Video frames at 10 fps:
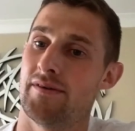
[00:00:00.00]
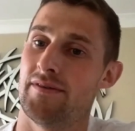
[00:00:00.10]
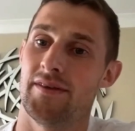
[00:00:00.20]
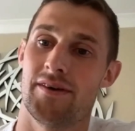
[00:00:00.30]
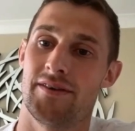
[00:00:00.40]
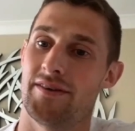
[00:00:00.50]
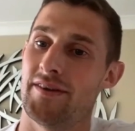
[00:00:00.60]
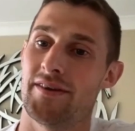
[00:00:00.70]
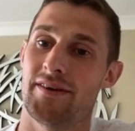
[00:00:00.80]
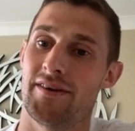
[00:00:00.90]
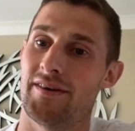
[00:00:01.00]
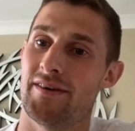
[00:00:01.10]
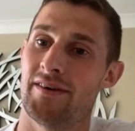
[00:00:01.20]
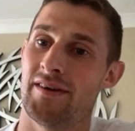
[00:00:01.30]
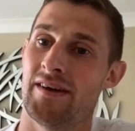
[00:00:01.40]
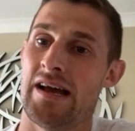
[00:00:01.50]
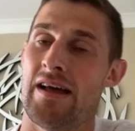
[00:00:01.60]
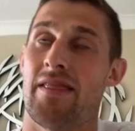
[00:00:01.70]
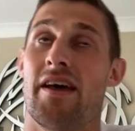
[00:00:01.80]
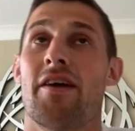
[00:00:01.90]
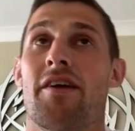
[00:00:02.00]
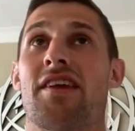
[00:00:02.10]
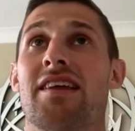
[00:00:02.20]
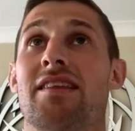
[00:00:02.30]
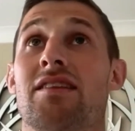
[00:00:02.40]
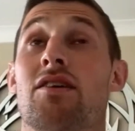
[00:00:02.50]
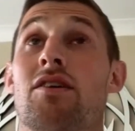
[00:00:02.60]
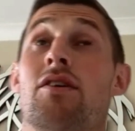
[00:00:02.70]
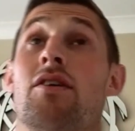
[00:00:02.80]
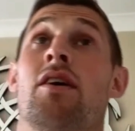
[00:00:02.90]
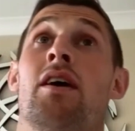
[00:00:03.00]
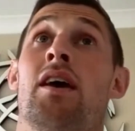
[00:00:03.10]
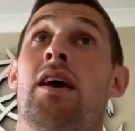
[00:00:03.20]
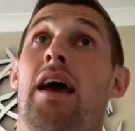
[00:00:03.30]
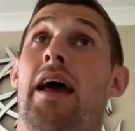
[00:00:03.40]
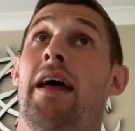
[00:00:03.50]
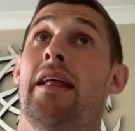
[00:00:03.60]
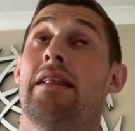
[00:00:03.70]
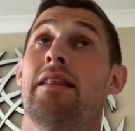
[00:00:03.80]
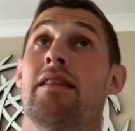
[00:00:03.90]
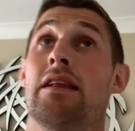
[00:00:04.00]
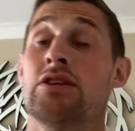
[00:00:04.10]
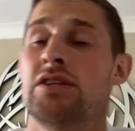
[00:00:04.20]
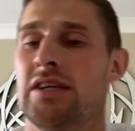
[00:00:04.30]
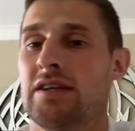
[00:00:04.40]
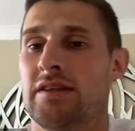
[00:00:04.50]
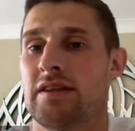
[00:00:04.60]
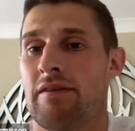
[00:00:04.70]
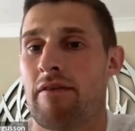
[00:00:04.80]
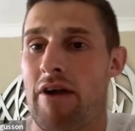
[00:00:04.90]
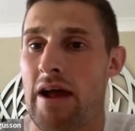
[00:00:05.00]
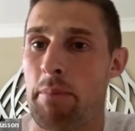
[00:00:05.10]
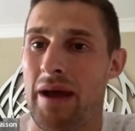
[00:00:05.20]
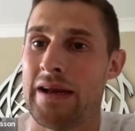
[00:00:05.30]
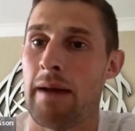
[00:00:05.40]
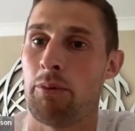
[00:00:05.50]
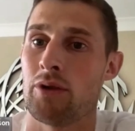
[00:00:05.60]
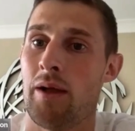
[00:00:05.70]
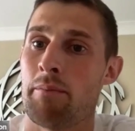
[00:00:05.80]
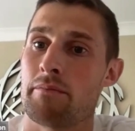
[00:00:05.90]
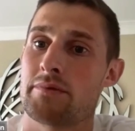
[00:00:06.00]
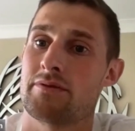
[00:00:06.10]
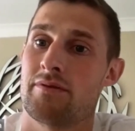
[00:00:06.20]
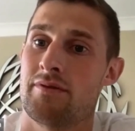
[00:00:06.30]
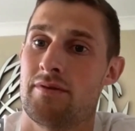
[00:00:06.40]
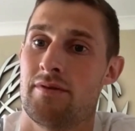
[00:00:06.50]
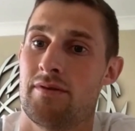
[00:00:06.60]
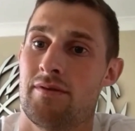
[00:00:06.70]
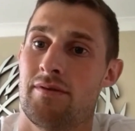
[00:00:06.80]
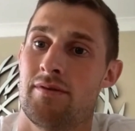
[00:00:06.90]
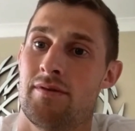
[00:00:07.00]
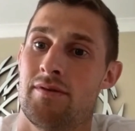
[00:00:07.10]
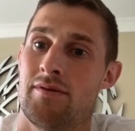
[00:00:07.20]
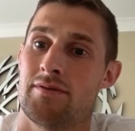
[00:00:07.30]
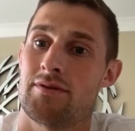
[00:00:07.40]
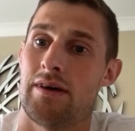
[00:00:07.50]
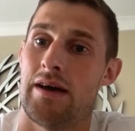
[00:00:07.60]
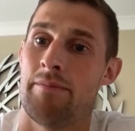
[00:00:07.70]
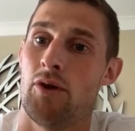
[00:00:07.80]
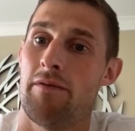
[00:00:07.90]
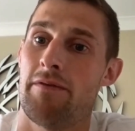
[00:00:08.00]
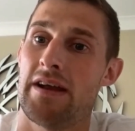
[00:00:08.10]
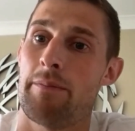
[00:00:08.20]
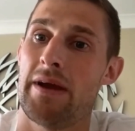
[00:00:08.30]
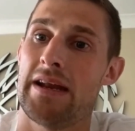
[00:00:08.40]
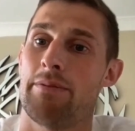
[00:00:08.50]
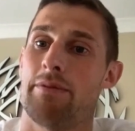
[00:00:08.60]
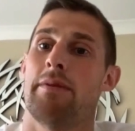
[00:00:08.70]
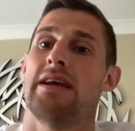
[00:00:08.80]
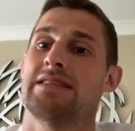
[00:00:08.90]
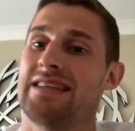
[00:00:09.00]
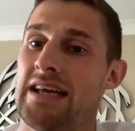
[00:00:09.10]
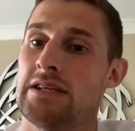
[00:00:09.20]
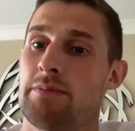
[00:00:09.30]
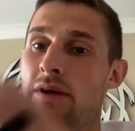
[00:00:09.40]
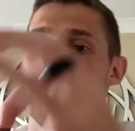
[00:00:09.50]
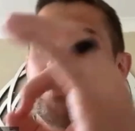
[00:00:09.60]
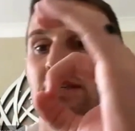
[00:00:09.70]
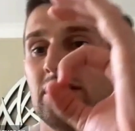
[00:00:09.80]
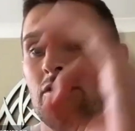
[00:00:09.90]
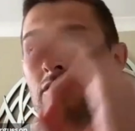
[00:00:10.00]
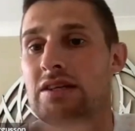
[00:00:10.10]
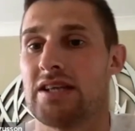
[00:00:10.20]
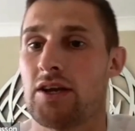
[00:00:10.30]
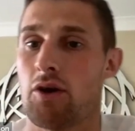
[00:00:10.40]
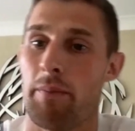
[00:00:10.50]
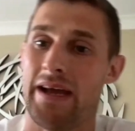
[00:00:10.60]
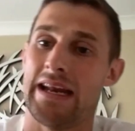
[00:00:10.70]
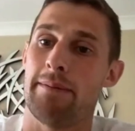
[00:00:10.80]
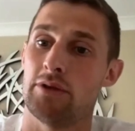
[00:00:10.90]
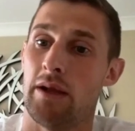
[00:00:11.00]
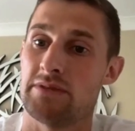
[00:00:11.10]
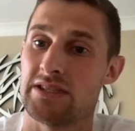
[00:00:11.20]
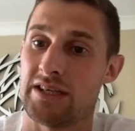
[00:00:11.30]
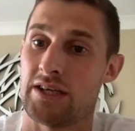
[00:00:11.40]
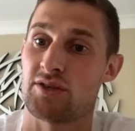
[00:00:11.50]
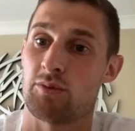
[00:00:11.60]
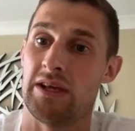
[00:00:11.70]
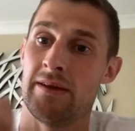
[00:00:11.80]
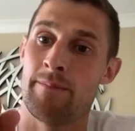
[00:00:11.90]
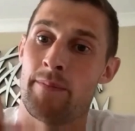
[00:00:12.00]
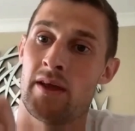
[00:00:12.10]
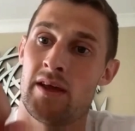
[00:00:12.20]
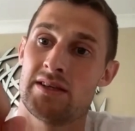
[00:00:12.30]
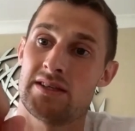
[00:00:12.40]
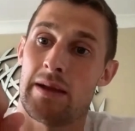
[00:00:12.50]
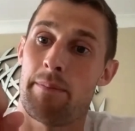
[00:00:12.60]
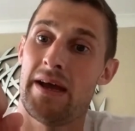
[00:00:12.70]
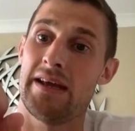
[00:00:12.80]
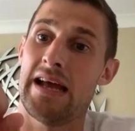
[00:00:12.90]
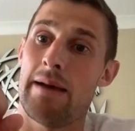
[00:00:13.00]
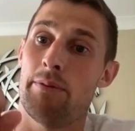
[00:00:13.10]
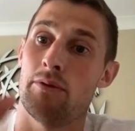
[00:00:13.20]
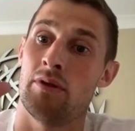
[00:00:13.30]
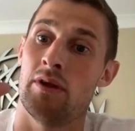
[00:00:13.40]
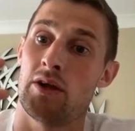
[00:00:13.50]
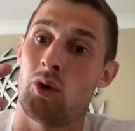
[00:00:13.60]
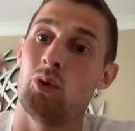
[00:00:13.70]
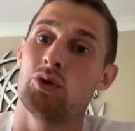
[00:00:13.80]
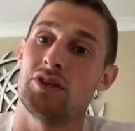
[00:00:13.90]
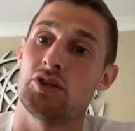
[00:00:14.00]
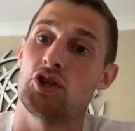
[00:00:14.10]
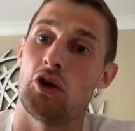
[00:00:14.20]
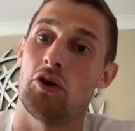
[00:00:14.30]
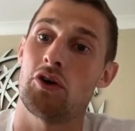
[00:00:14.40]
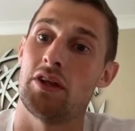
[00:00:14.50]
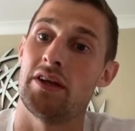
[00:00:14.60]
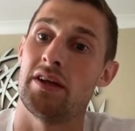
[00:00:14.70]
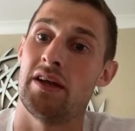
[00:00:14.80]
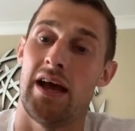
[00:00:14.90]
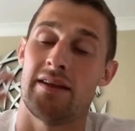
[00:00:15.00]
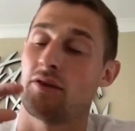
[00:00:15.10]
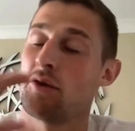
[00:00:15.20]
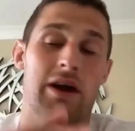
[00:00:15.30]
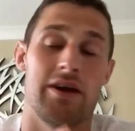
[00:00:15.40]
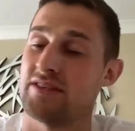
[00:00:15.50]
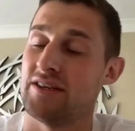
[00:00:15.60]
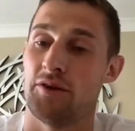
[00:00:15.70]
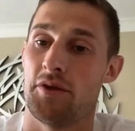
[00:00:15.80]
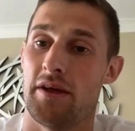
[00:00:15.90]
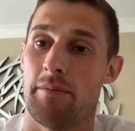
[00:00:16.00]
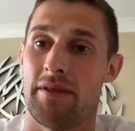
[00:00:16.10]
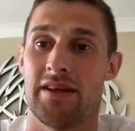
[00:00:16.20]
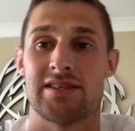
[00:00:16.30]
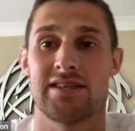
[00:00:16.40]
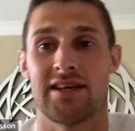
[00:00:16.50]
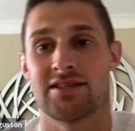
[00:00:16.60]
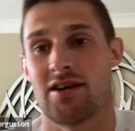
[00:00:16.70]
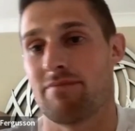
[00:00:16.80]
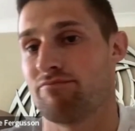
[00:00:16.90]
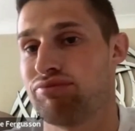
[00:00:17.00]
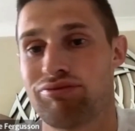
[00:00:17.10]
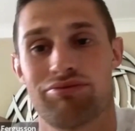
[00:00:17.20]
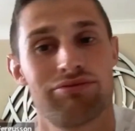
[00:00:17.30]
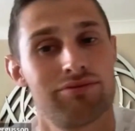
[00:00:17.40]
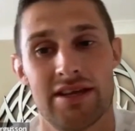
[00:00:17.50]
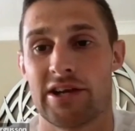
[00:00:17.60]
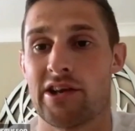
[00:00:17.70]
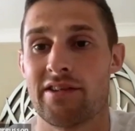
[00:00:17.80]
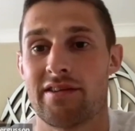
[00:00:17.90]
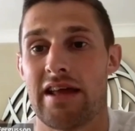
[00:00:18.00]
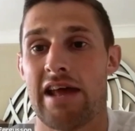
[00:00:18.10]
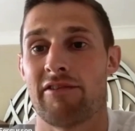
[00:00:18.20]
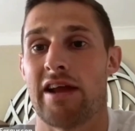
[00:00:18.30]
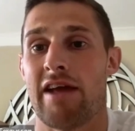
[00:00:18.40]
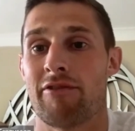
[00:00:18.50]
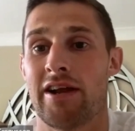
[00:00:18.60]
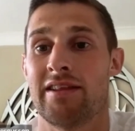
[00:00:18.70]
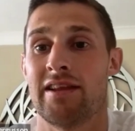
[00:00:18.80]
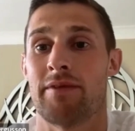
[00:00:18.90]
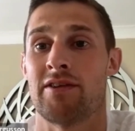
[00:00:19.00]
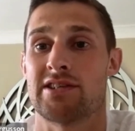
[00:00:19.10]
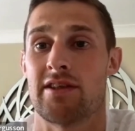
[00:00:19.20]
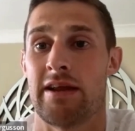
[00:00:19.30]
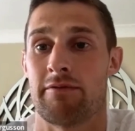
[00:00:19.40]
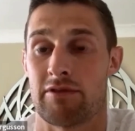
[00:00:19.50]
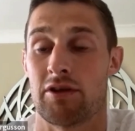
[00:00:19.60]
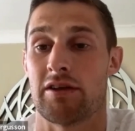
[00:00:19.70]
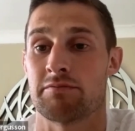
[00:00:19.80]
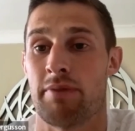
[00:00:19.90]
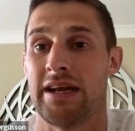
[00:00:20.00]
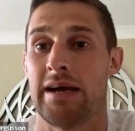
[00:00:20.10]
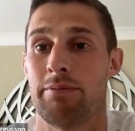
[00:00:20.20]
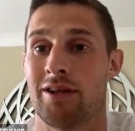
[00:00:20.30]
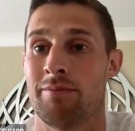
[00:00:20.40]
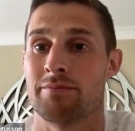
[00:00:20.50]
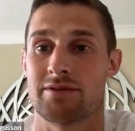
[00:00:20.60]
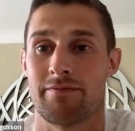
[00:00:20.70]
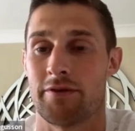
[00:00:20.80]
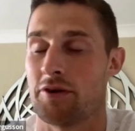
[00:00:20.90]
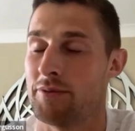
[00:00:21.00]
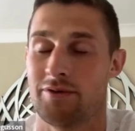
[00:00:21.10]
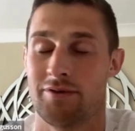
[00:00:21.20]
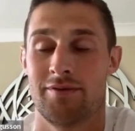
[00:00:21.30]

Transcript: The other thing they do in New Zealand, have you ever had pineapple lumps? No. So I'm not a fan of pineapple the best of times, but in New Zealand they do these thing called pineapple lumps. It's like a pineapple coated in chocolate, and don't know what else to do with it, but these things are They're good. Ever end up down Southampton to look at some pineapple lumps? Phenomenal.